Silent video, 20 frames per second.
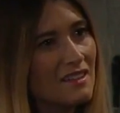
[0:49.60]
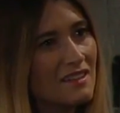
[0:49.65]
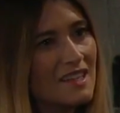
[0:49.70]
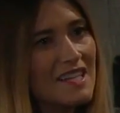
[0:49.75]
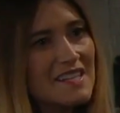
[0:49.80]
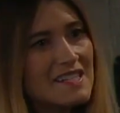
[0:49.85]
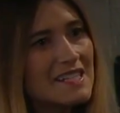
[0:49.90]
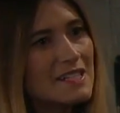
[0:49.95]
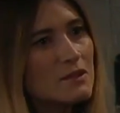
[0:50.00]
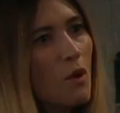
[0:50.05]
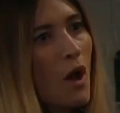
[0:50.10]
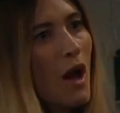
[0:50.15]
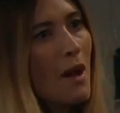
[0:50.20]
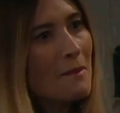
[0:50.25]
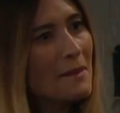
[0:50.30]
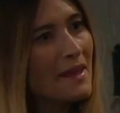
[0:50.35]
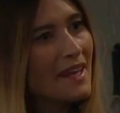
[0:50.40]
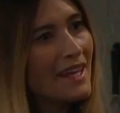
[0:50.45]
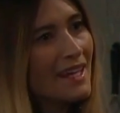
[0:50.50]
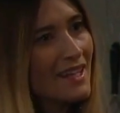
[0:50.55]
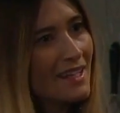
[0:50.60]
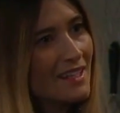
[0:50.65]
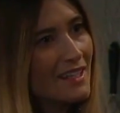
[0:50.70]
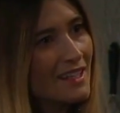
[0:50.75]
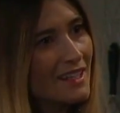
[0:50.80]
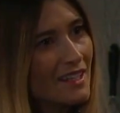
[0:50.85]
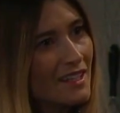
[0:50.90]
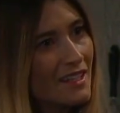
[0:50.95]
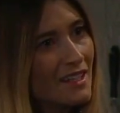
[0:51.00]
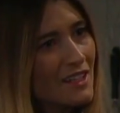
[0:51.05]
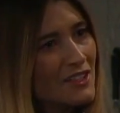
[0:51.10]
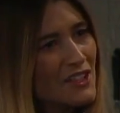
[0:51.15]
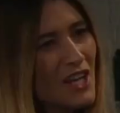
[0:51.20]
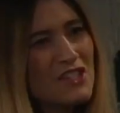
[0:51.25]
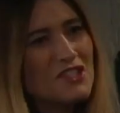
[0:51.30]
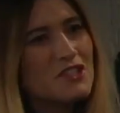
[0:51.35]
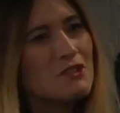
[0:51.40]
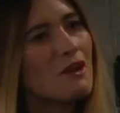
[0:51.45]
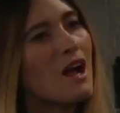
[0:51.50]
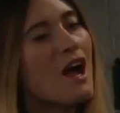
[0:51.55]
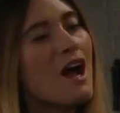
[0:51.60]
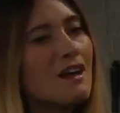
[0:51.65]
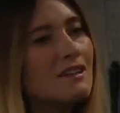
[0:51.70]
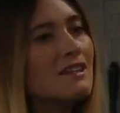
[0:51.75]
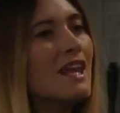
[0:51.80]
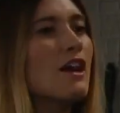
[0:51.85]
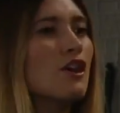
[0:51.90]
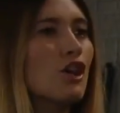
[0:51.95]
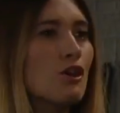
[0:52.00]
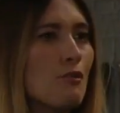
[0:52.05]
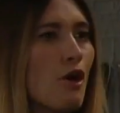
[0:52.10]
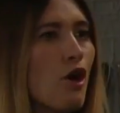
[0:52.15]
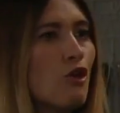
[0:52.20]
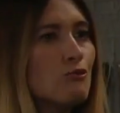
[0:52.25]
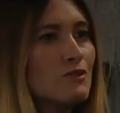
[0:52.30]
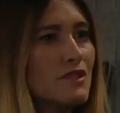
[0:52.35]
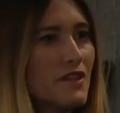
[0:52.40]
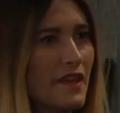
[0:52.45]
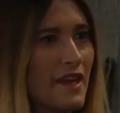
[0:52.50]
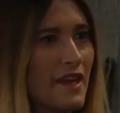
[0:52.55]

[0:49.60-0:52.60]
This is what I mean. Chas, you can't let her come home to